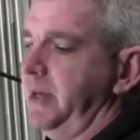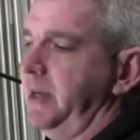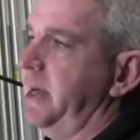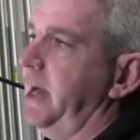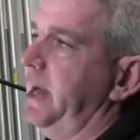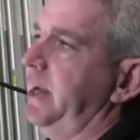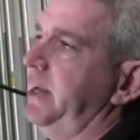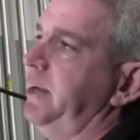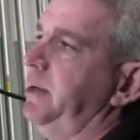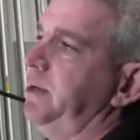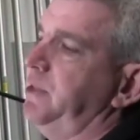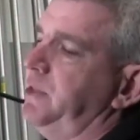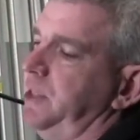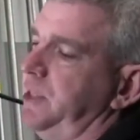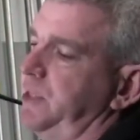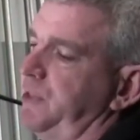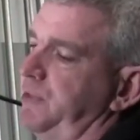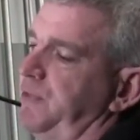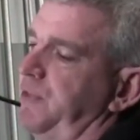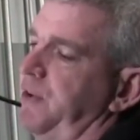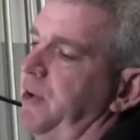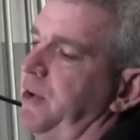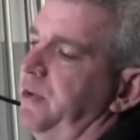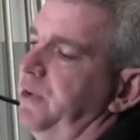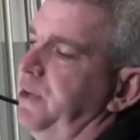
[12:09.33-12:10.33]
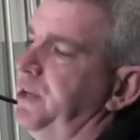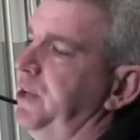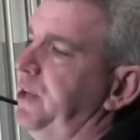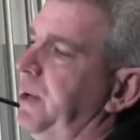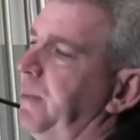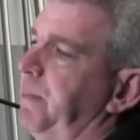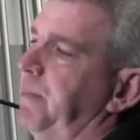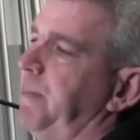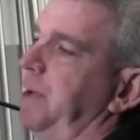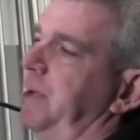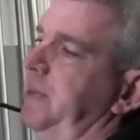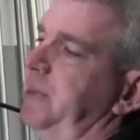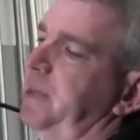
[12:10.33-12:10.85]
I use this funnel, you can
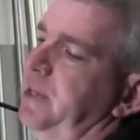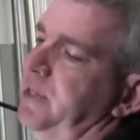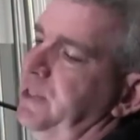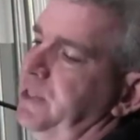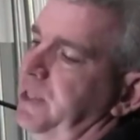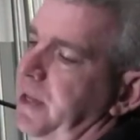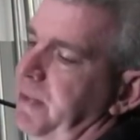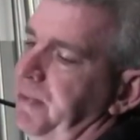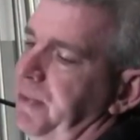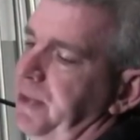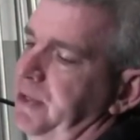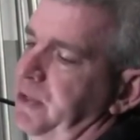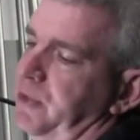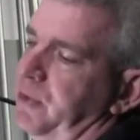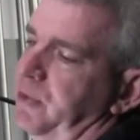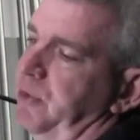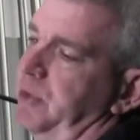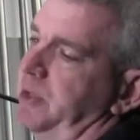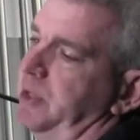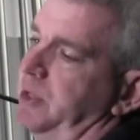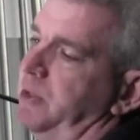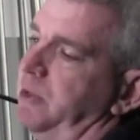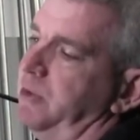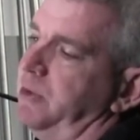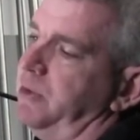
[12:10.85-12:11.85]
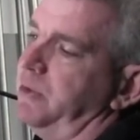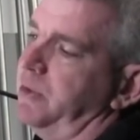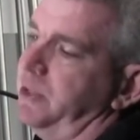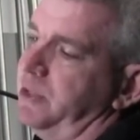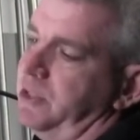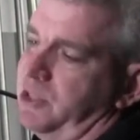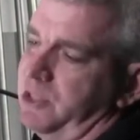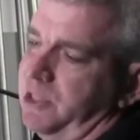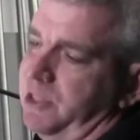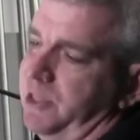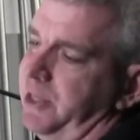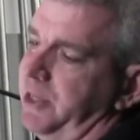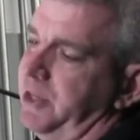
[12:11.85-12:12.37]
pick these up. These are really
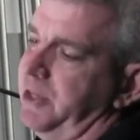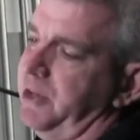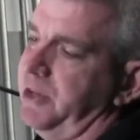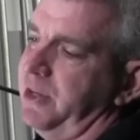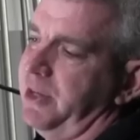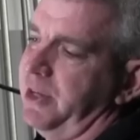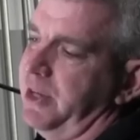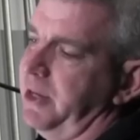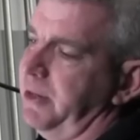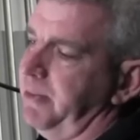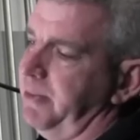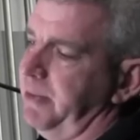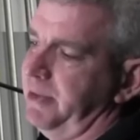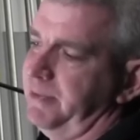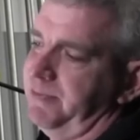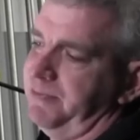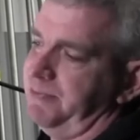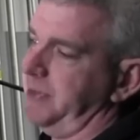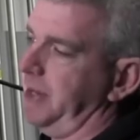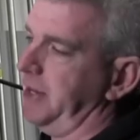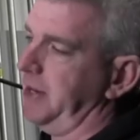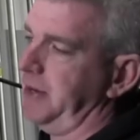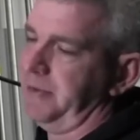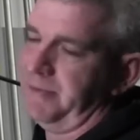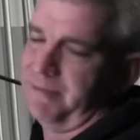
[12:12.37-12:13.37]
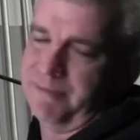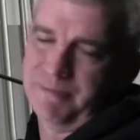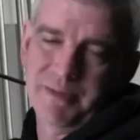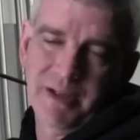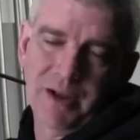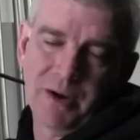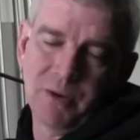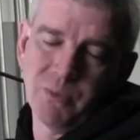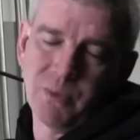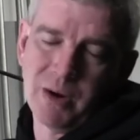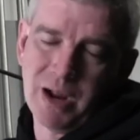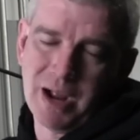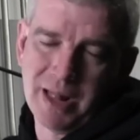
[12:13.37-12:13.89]
slick. You can get them at any
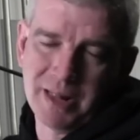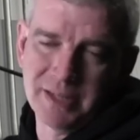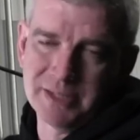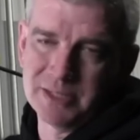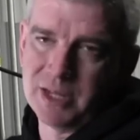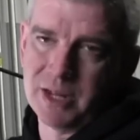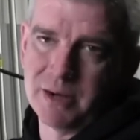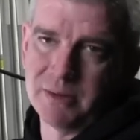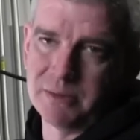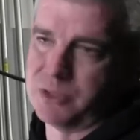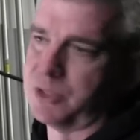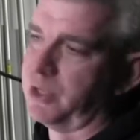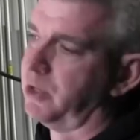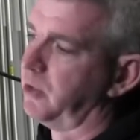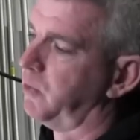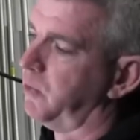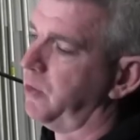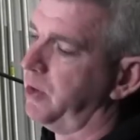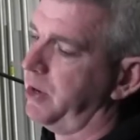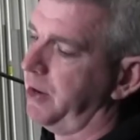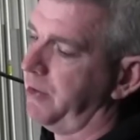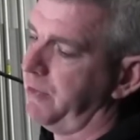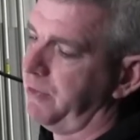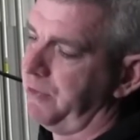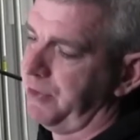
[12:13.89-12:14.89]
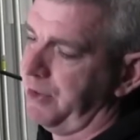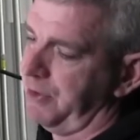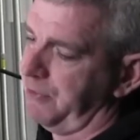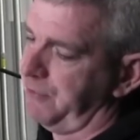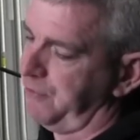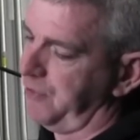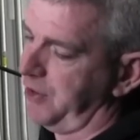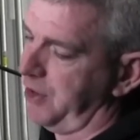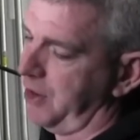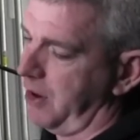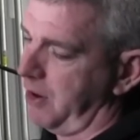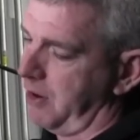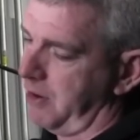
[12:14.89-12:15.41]
O'Reilly's, AutoZone, or whatever they
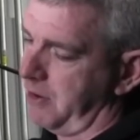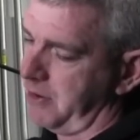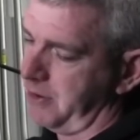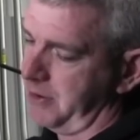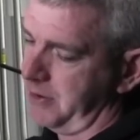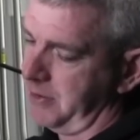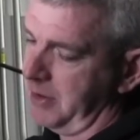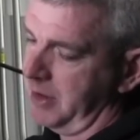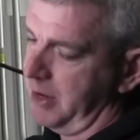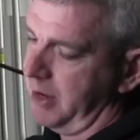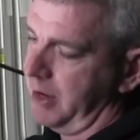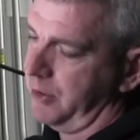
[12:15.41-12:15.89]
fit on.